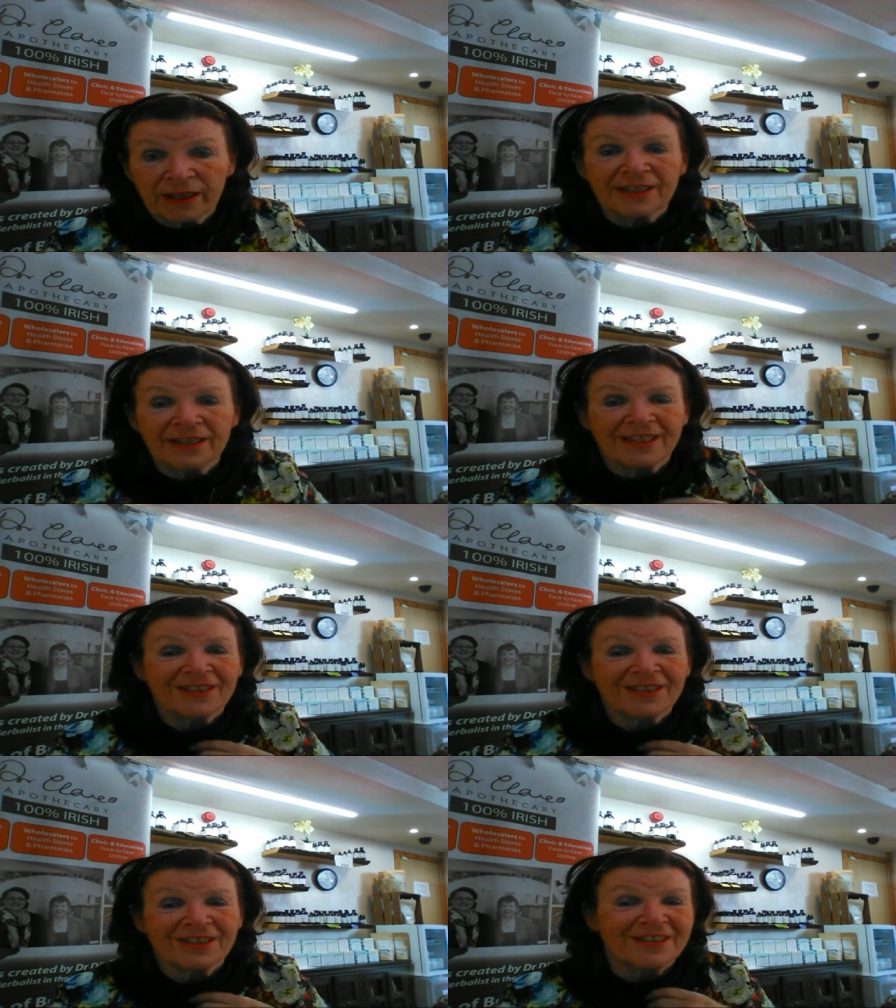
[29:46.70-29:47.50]

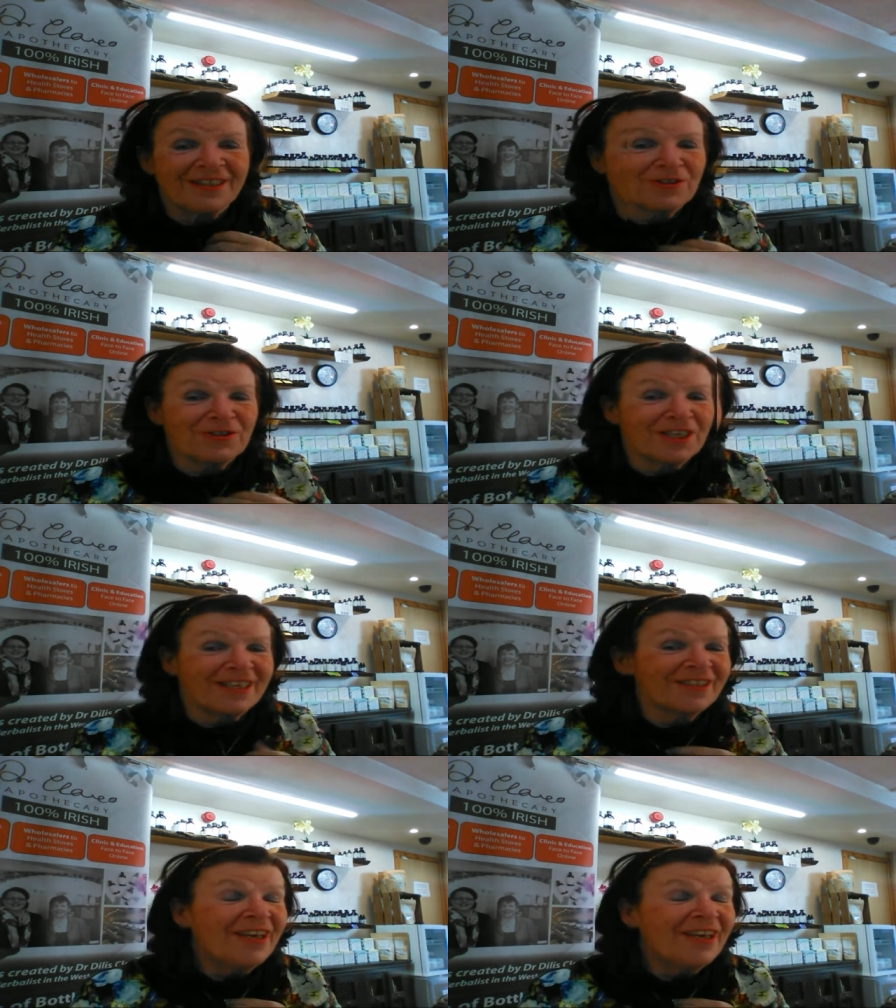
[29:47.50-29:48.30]
assistant here tonight,
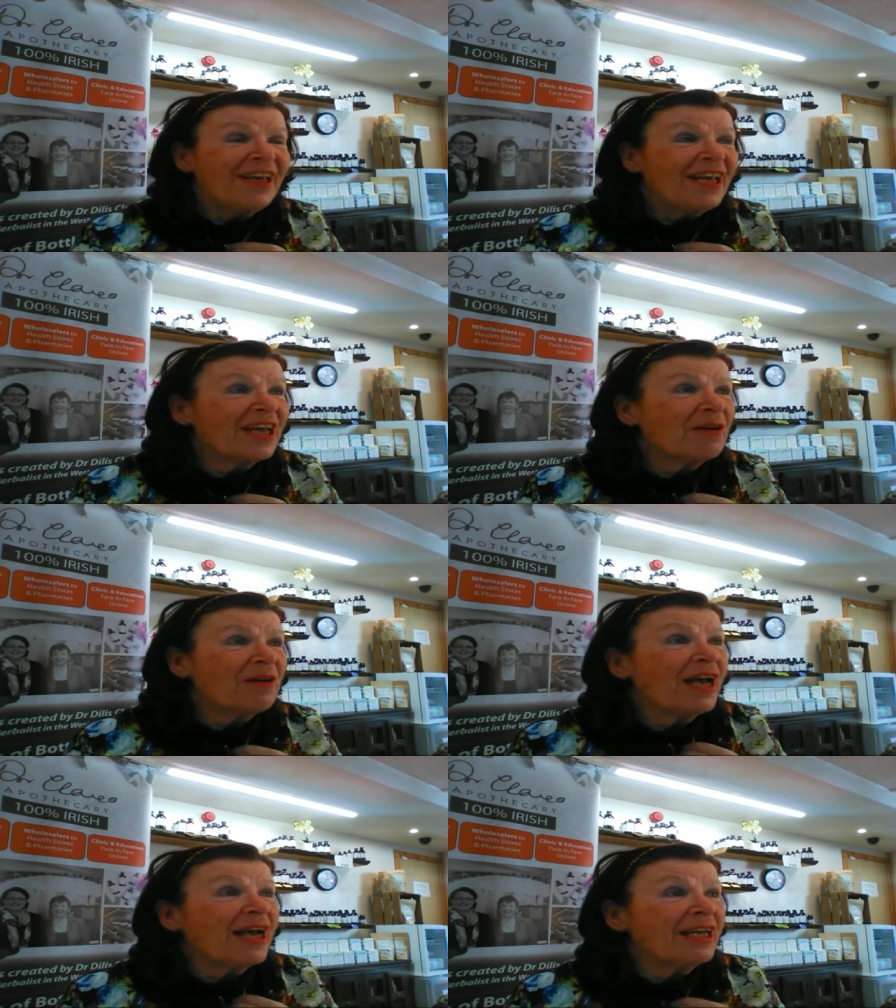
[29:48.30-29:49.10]
um,
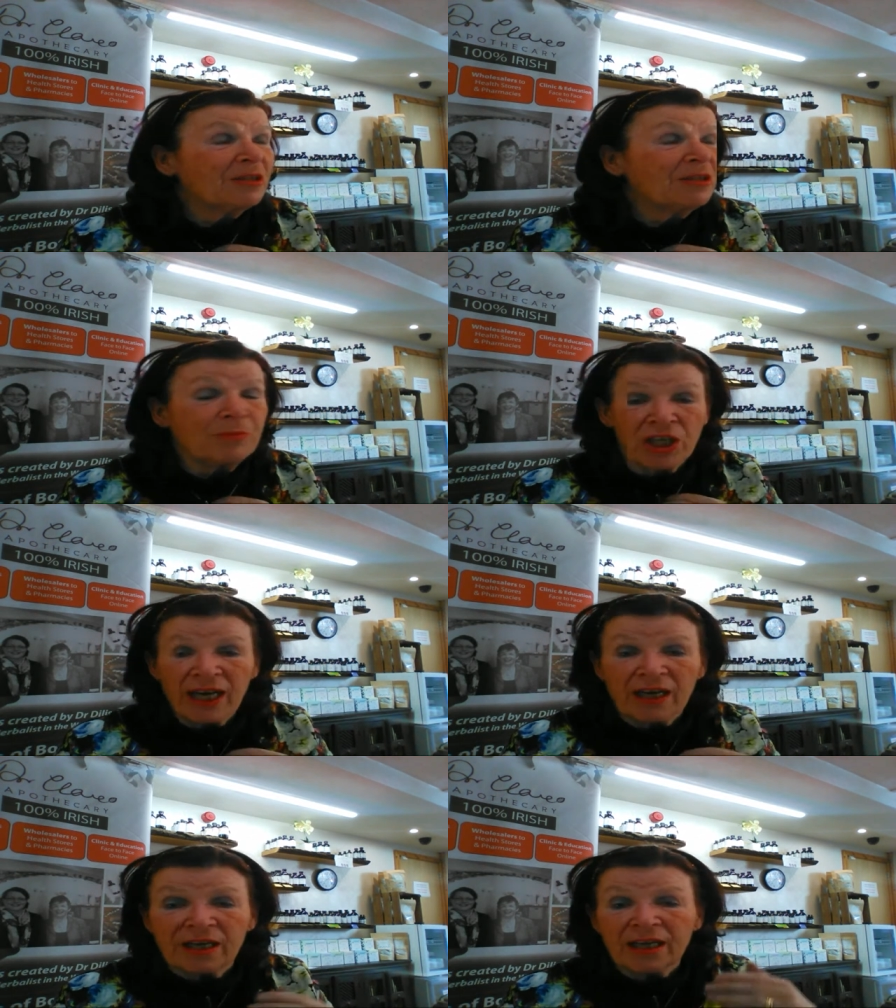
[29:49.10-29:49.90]
and Michelle
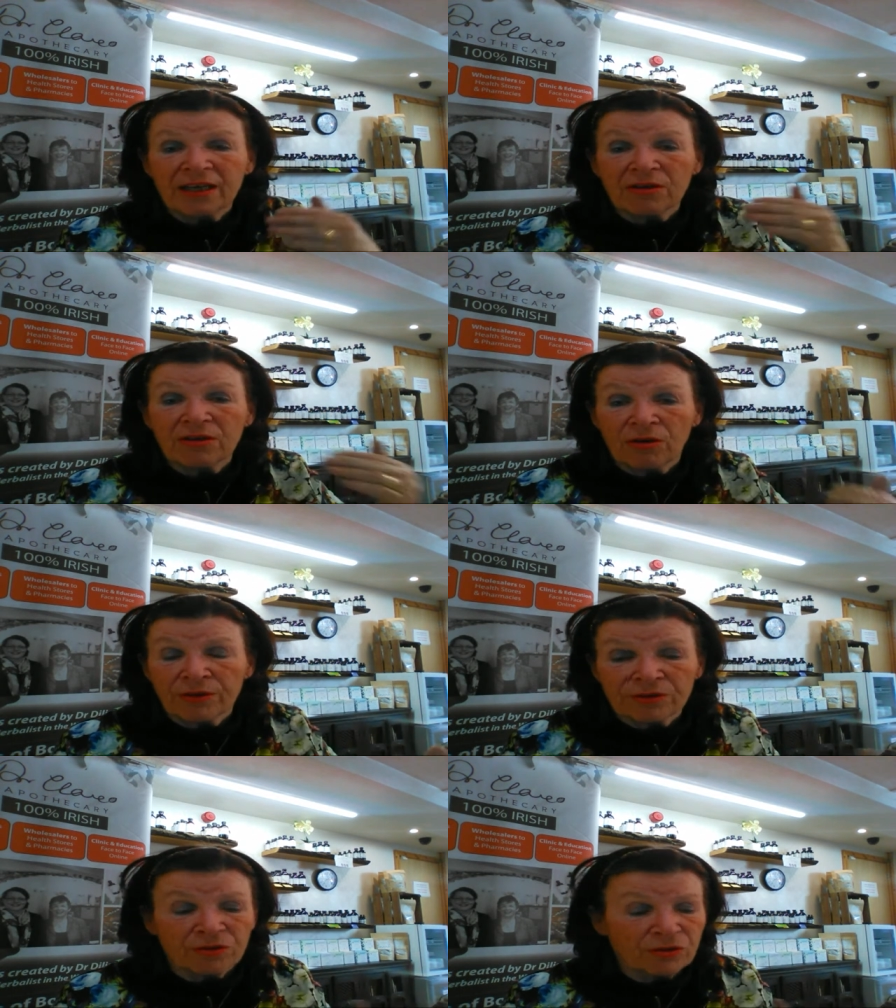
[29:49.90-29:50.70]
uh, also do
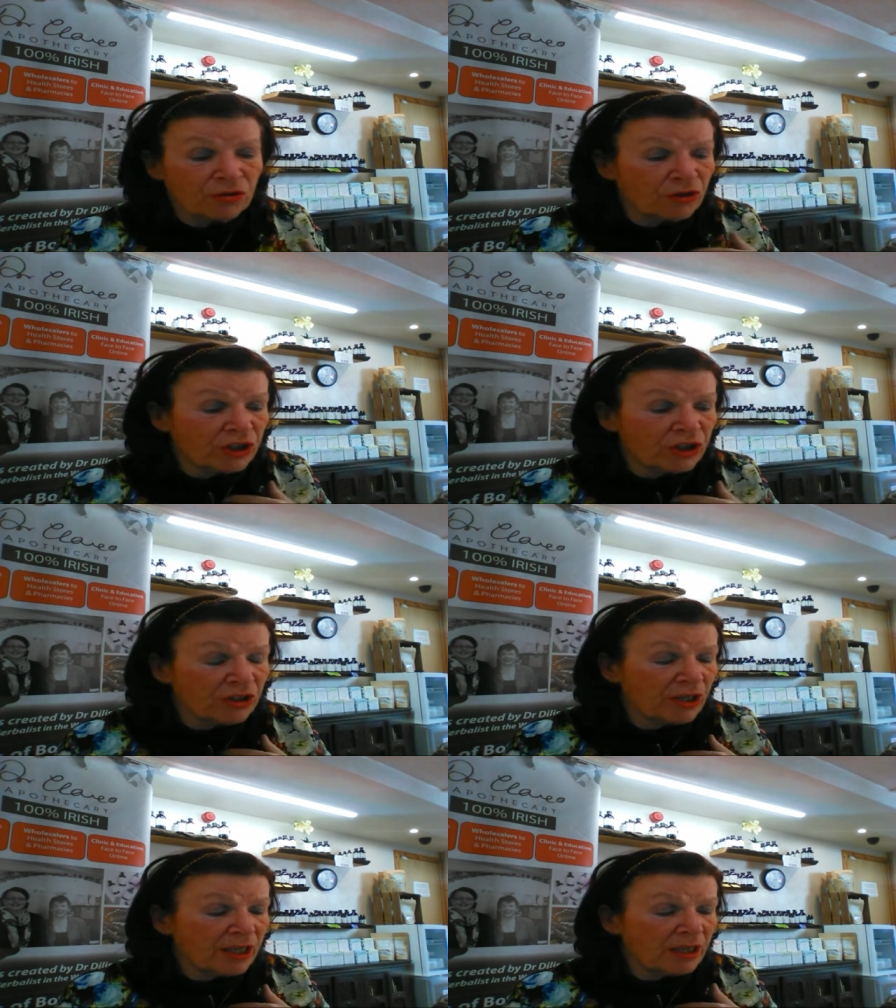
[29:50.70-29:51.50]
nutrition
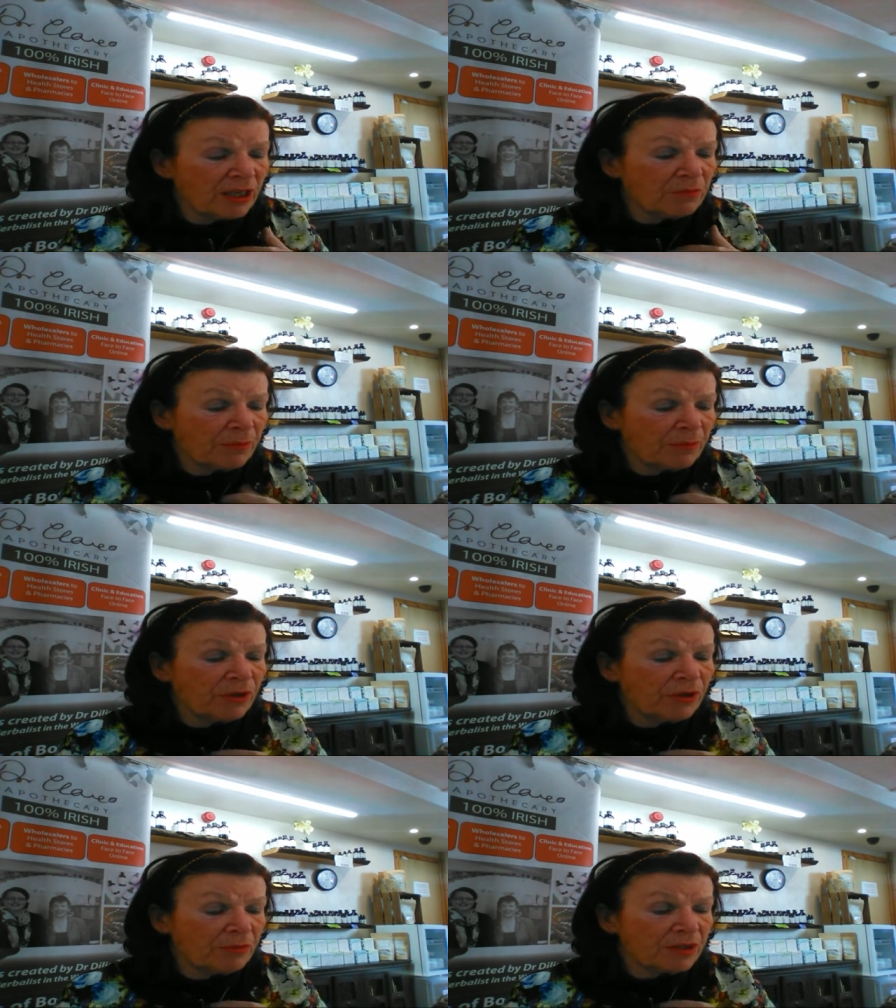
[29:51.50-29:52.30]

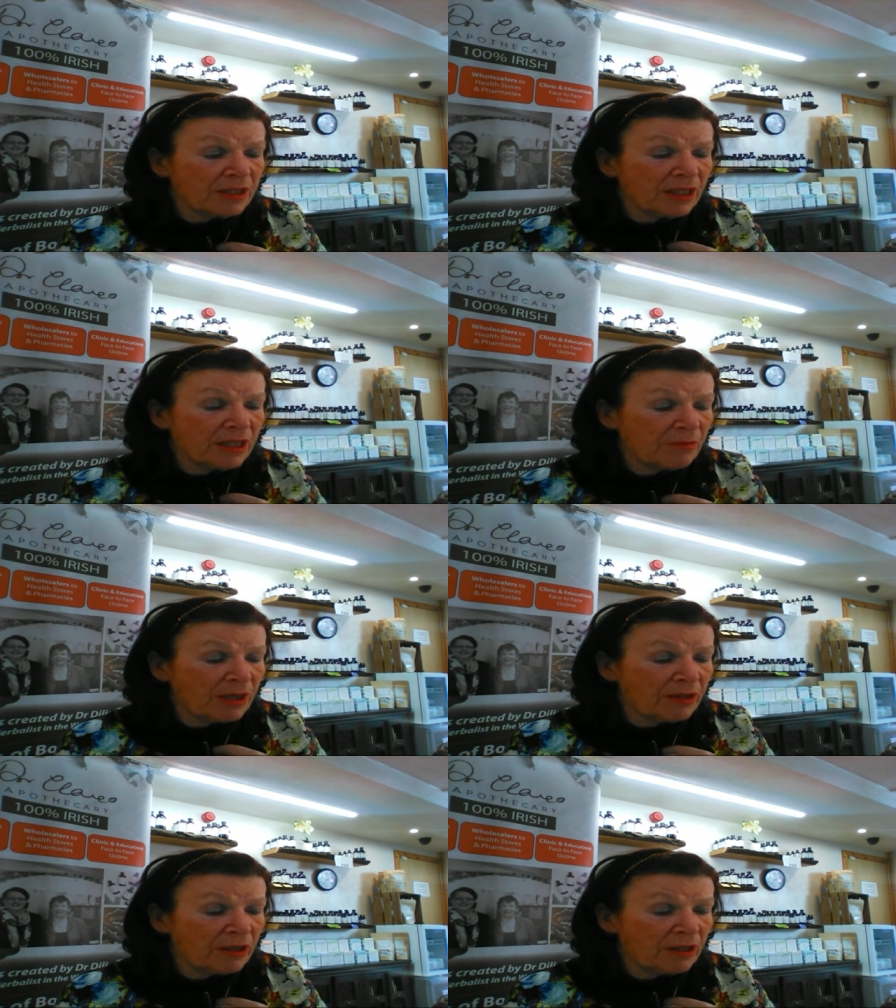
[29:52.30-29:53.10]
appointments, and
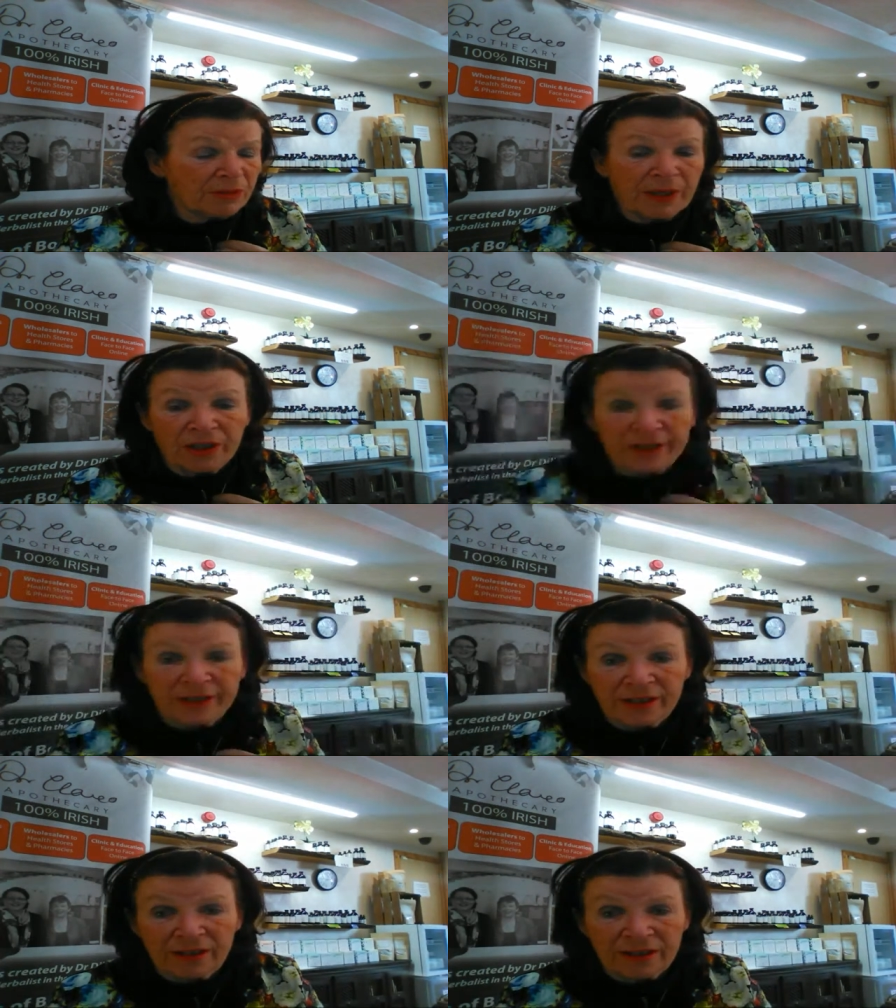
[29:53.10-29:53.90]
they're specialists in
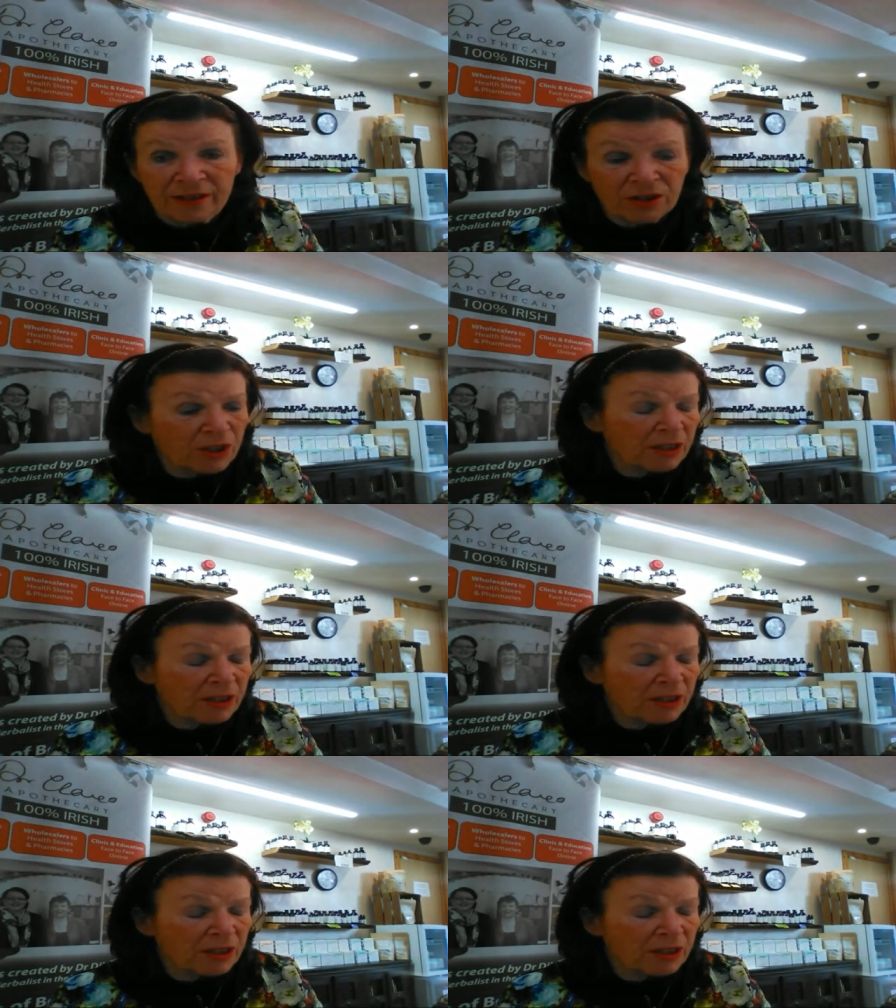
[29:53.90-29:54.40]
the subject.